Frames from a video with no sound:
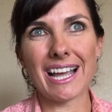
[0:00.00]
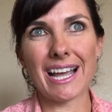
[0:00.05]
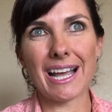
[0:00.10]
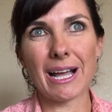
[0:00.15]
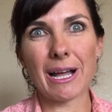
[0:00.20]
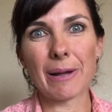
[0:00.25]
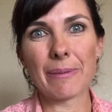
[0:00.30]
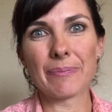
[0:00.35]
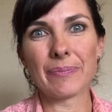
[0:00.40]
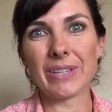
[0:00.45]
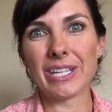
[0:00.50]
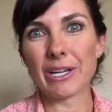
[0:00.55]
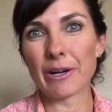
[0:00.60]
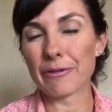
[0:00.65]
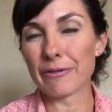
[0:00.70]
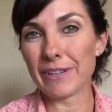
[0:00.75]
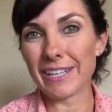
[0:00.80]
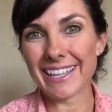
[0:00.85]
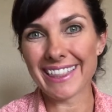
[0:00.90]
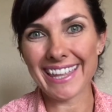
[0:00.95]

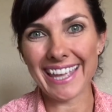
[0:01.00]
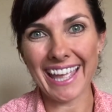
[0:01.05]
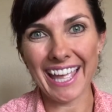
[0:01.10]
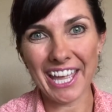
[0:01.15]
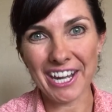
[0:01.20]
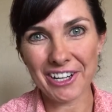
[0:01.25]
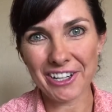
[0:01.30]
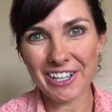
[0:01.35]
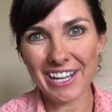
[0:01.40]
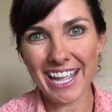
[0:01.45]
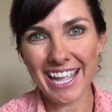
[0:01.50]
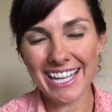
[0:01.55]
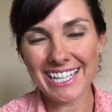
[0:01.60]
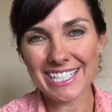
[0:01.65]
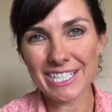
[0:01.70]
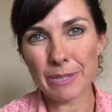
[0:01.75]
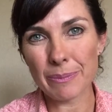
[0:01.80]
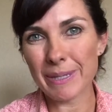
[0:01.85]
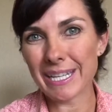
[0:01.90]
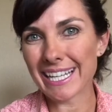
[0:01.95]
via the
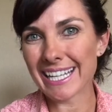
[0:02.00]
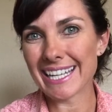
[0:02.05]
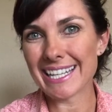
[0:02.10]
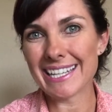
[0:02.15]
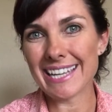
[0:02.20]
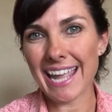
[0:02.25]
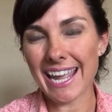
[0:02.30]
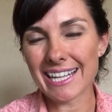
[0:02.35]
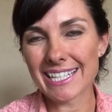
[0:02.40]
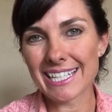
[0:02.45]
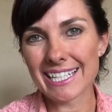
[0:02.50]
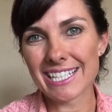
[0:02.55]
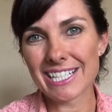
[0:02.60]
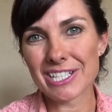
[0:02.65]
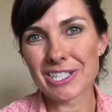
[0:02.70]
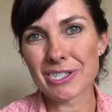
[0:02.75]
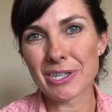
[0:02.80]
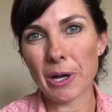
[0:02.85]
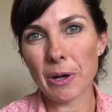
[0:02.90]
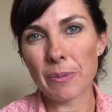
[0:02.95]
internet, to be connected to
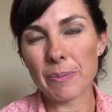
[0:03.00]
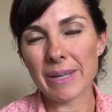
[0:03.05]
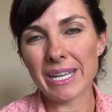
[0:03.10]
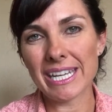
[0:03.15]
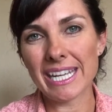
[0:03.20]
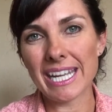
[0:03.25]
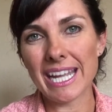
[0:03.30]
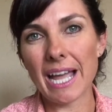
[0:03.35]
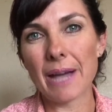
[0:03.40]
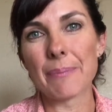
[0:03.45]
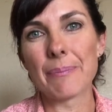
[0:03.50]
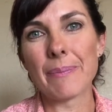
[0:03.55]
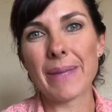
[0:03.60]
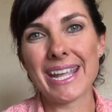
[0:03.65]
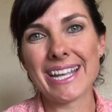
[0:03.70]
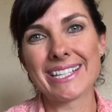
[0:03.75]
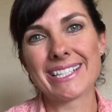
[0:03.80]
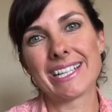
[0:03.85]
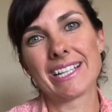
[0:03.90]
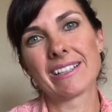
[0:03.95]
so many
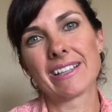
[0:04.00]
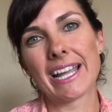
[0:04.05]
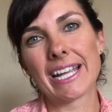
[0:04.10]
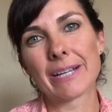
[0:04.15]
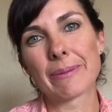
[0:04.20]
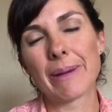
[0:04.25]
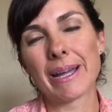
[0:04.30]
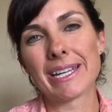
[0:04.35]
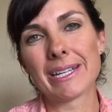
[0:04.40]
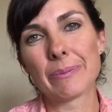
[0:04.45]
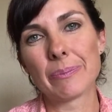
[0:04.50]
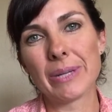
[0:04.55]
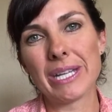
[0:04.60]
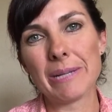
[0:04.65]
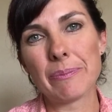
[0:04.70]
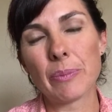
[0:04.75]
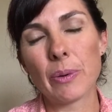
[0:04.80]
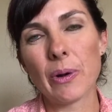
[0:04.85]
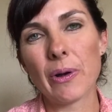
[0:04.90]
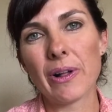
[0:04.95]
amazing like-minded
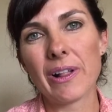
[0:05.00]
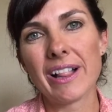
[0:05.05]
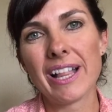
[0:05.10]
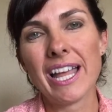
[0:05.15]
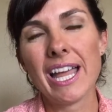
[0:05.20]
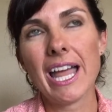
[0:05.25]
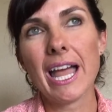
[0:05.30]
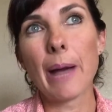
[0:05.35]
people,